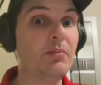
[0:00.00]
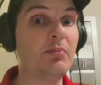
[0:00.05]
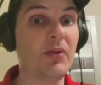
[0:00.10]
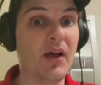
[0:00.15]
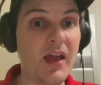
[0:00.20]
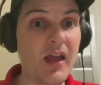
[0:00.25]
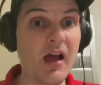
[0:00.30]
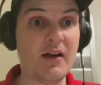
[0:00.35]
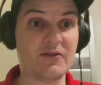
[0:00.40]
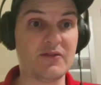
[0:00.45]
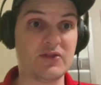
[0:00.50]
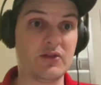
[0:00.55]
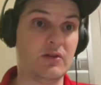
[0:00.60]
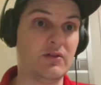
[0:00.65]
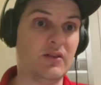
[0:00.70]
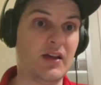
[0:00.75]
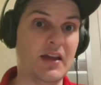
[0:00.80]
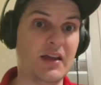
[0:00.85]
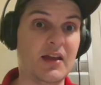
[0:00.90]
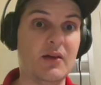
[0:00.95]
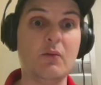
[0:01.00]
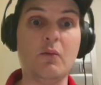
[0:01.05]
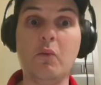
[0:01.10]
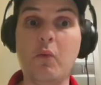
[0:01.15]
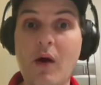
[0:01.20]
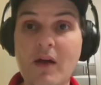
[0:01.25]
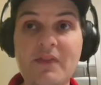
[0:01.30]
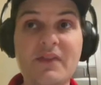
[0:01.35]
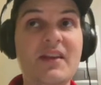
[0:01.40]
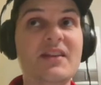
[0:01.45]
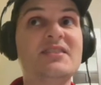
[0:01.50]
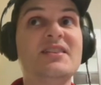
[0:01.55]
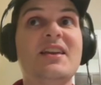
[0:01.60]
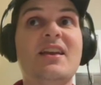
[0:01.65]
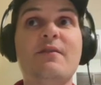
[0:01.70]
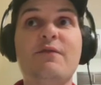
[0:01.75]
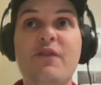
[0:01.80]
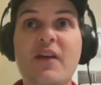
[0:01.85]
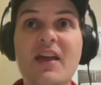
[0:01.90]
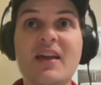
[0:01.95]
playoffs look like and what needs to
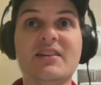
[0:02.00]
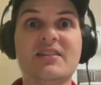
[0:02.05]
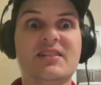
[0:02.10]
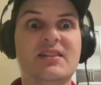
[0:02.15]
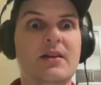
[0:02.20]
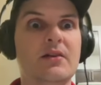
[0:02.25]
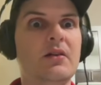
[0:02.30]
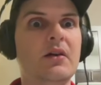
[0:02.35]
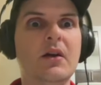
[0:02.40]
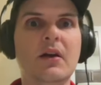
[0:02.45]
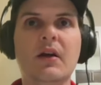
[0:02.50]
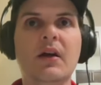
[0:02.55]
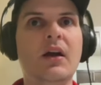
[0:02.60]
get fixed and